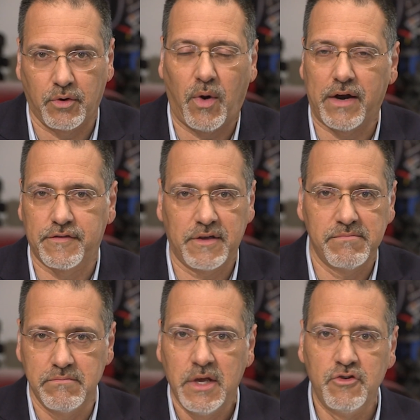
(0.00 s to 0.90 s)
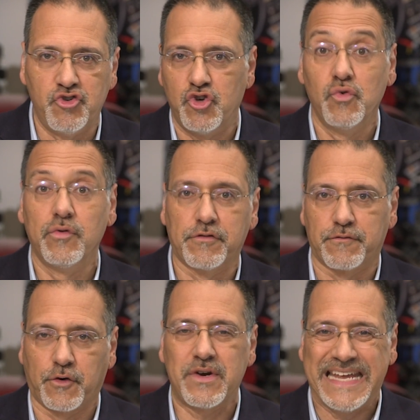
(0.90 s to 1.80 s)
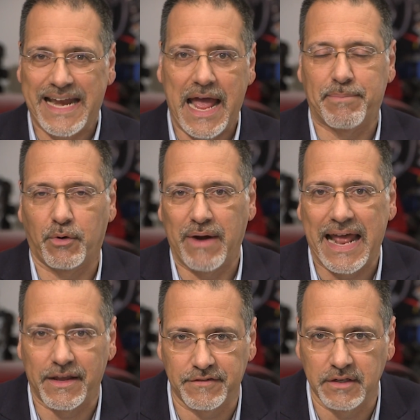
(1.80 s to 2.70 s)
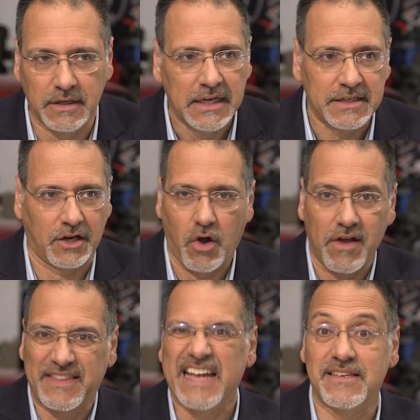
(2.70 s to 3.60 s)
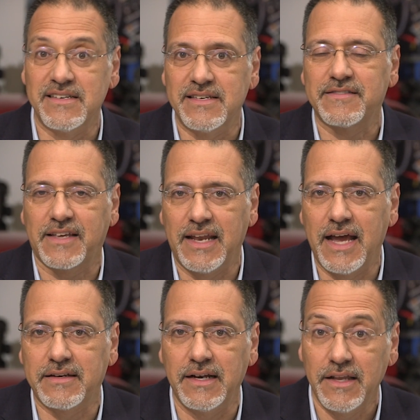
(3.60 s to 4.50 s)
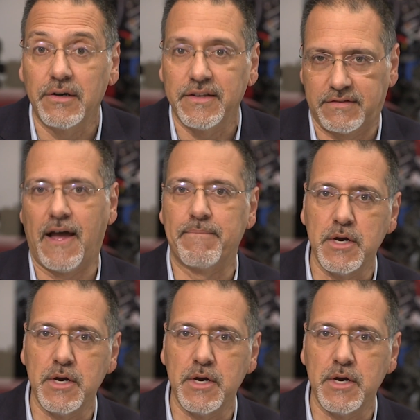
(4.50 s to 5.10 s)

require some Jules and apparatus to, to cause that to disconnect and literally stop